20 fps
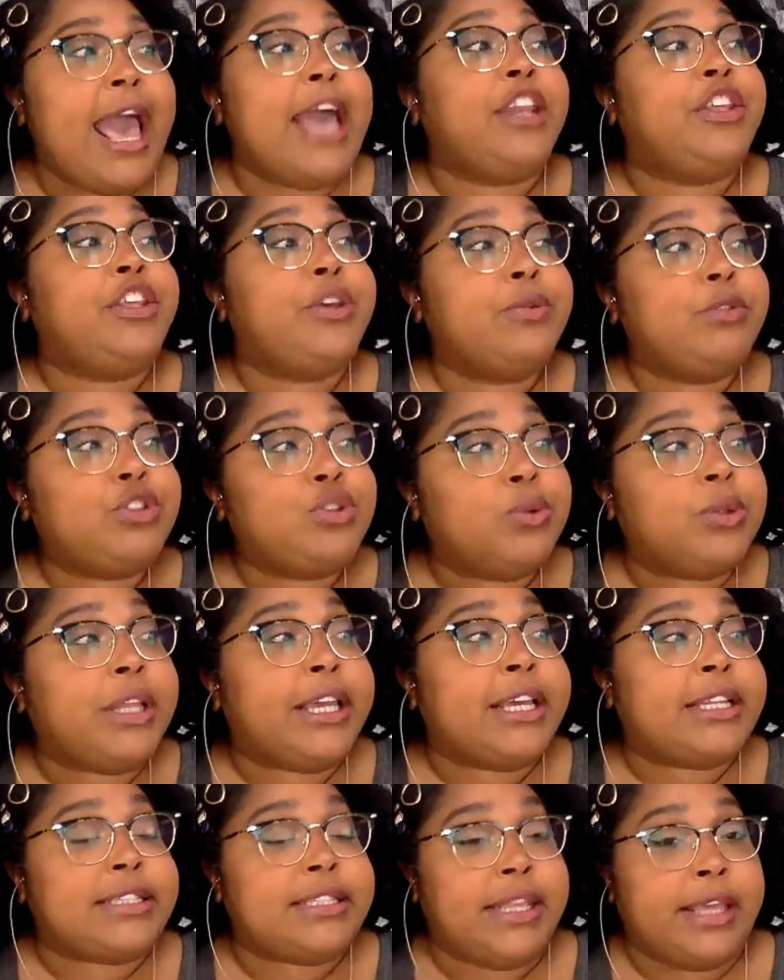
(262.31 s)
And
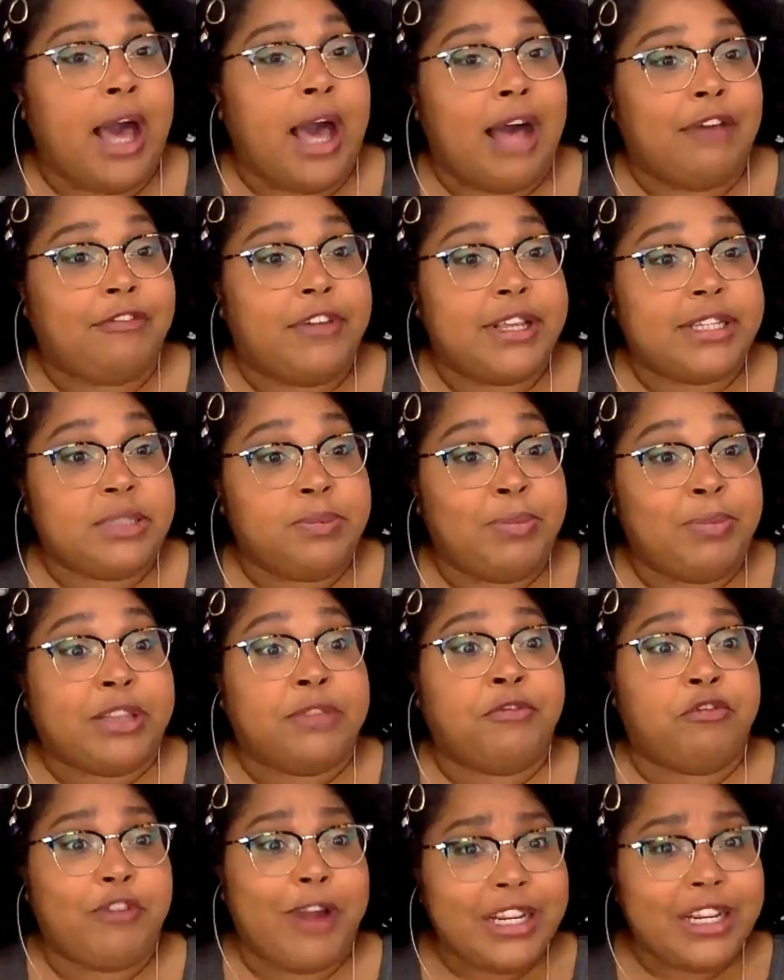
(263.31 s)
usually it's The Office,
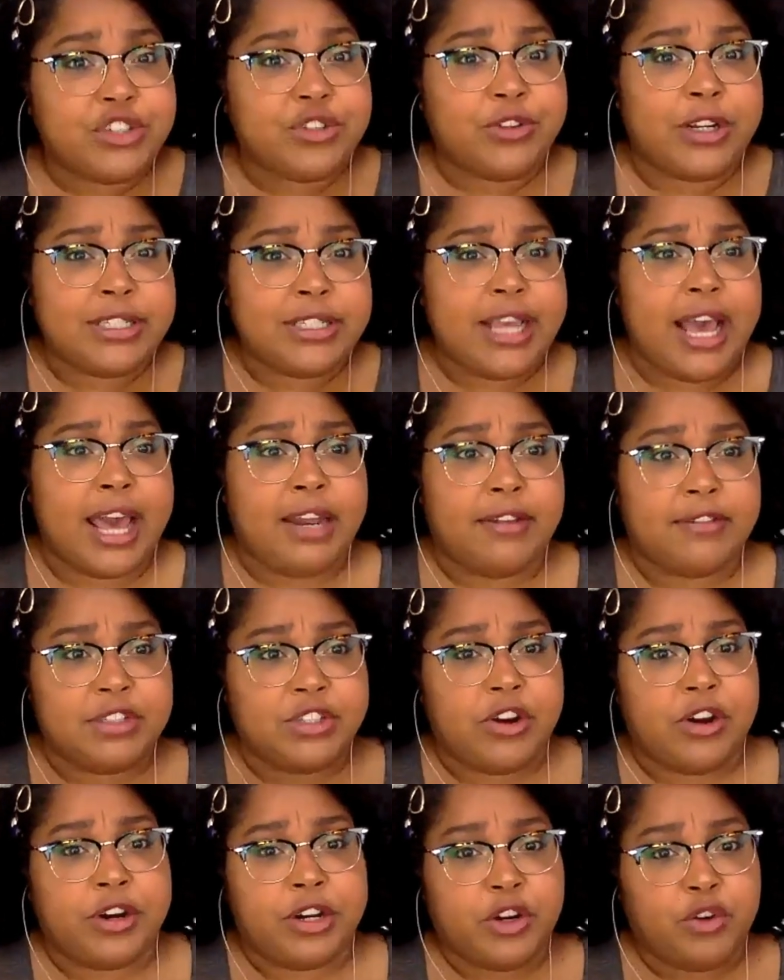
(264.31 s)
but Frasier has kind of
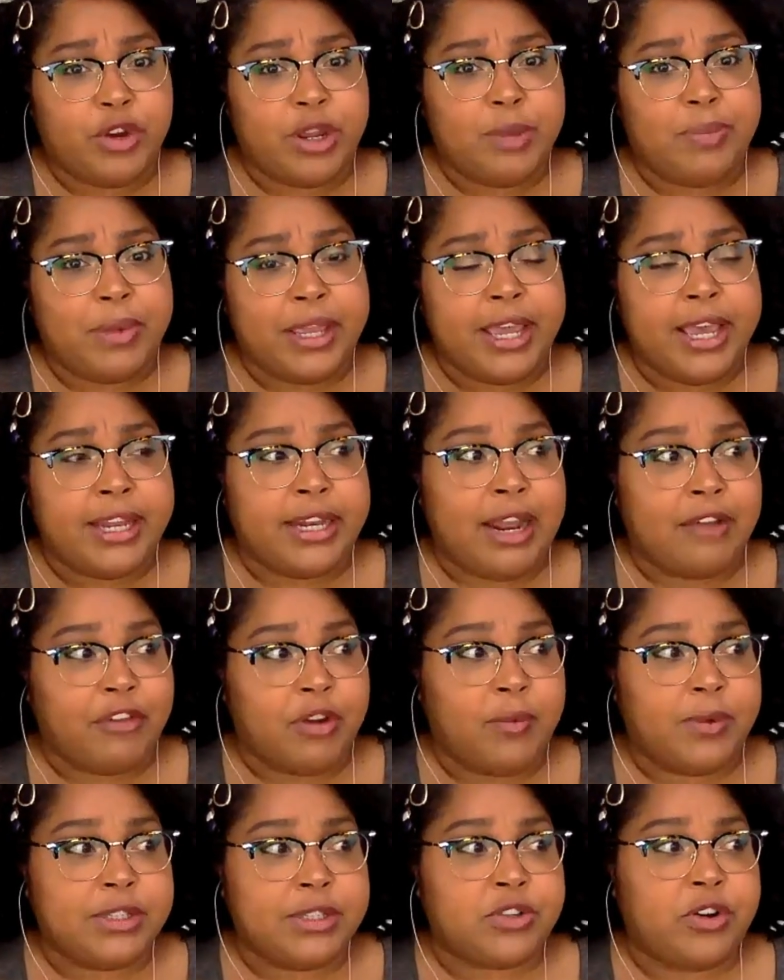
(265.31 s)
started creeping in and
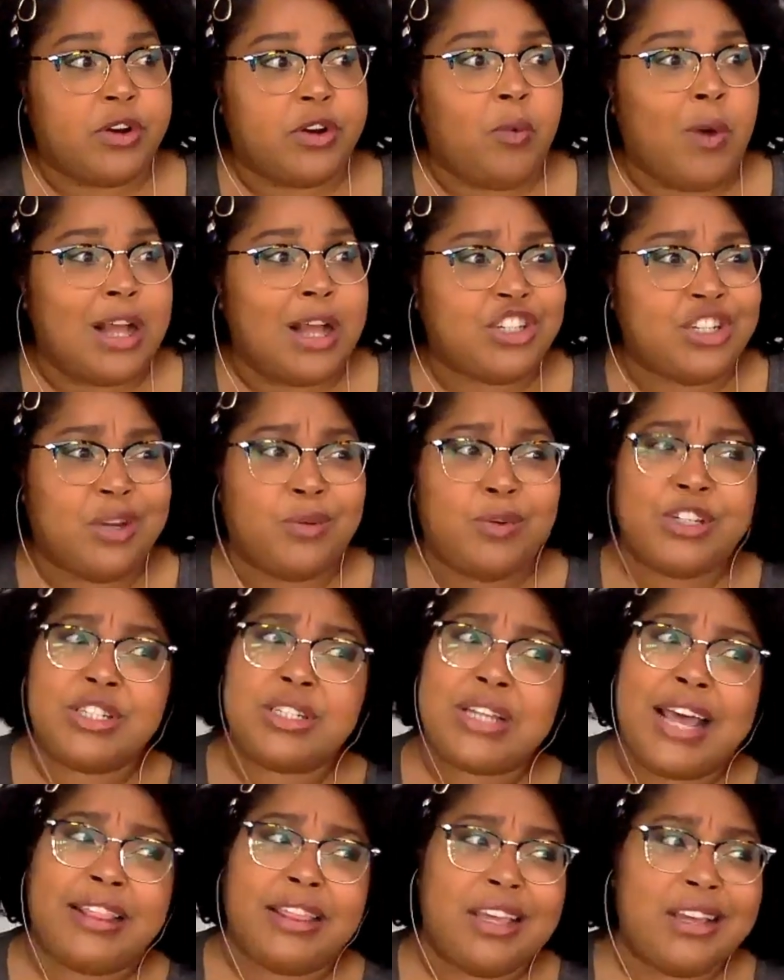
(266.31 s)
everyone started watching it, which
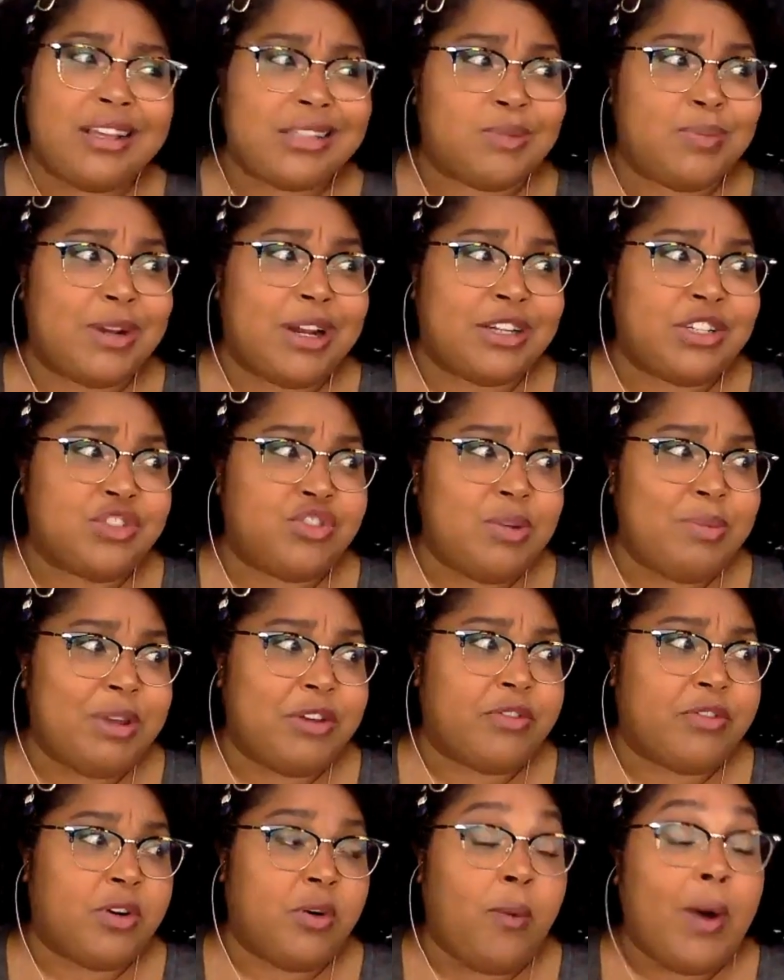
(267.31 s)
is I think it's been on
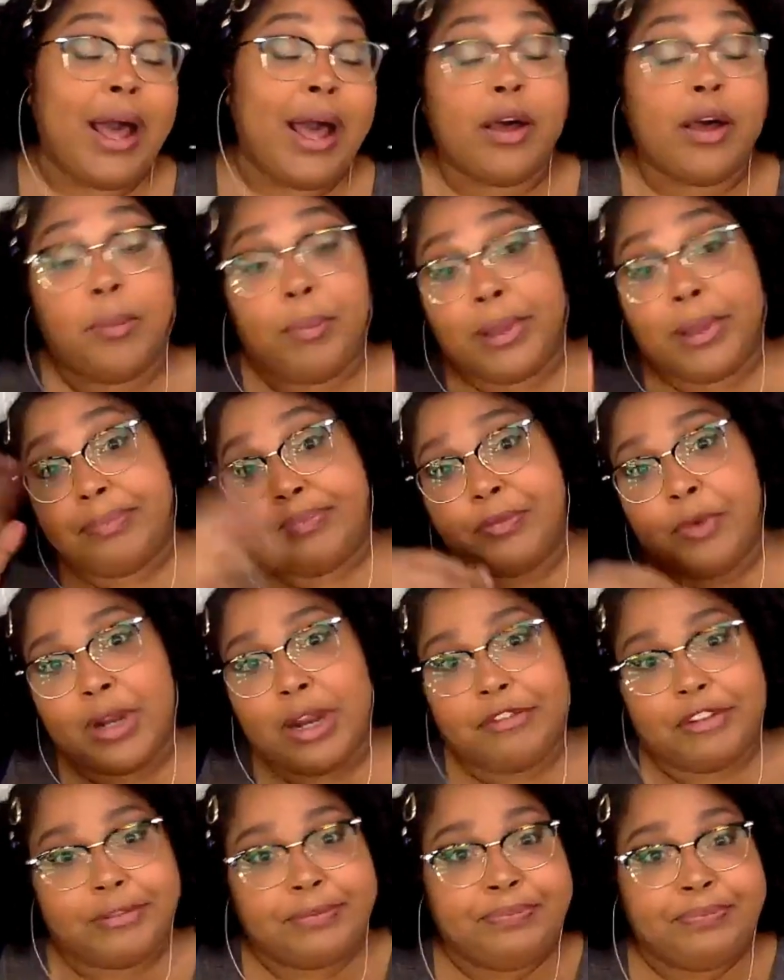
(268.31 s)
streaming for a while, but
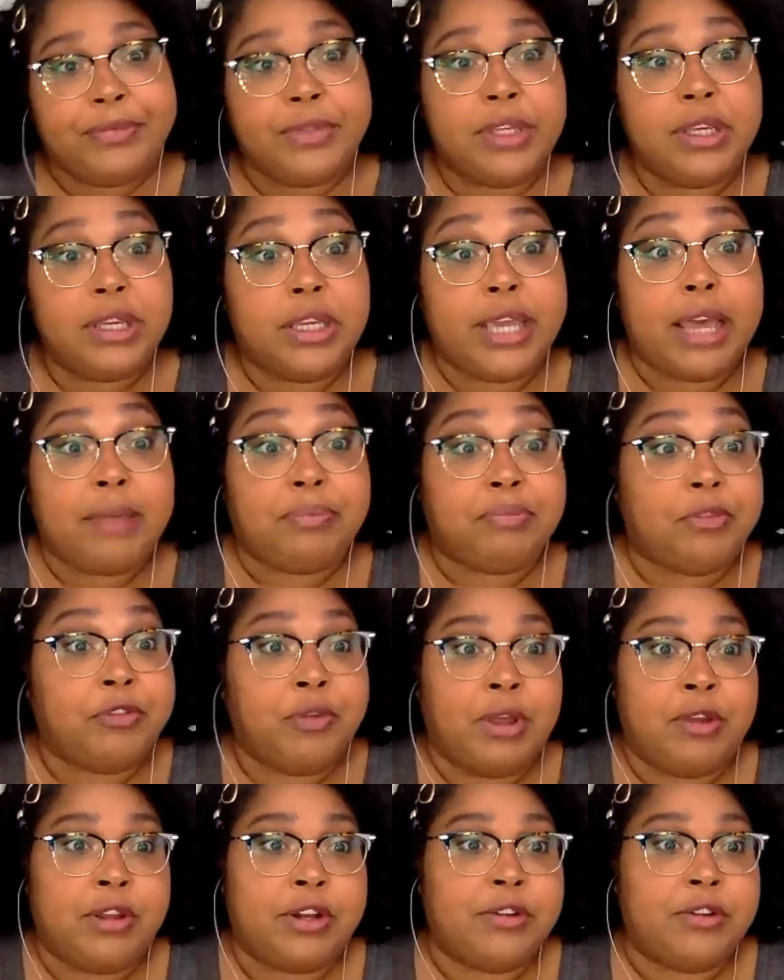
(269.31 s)
whatever. Yeah, people
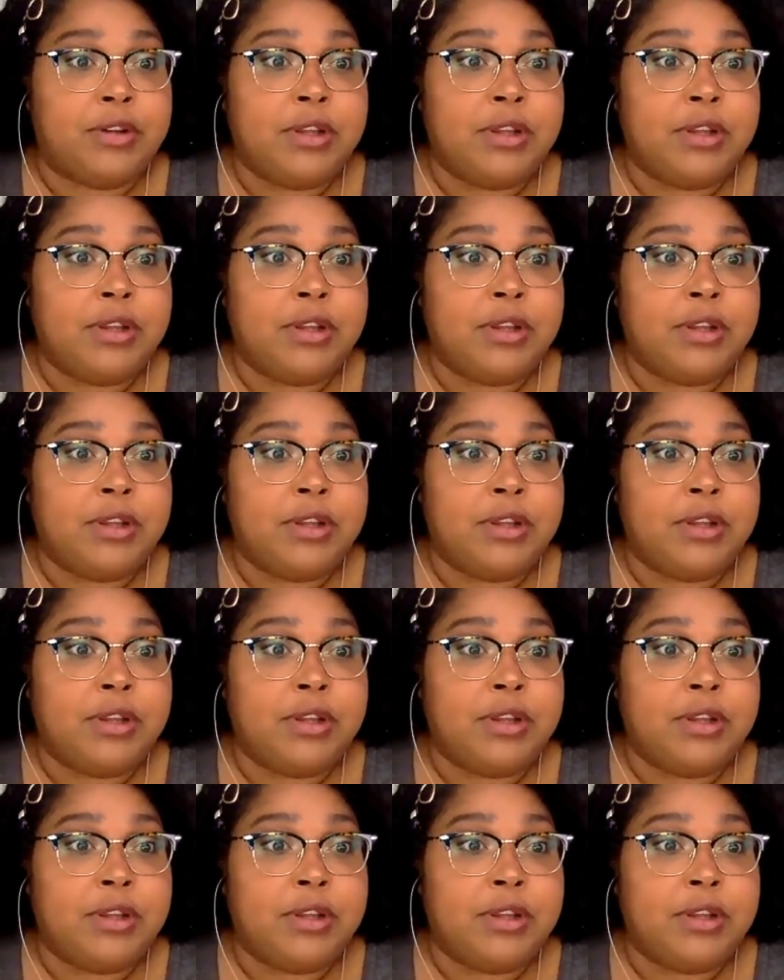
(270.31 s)
love that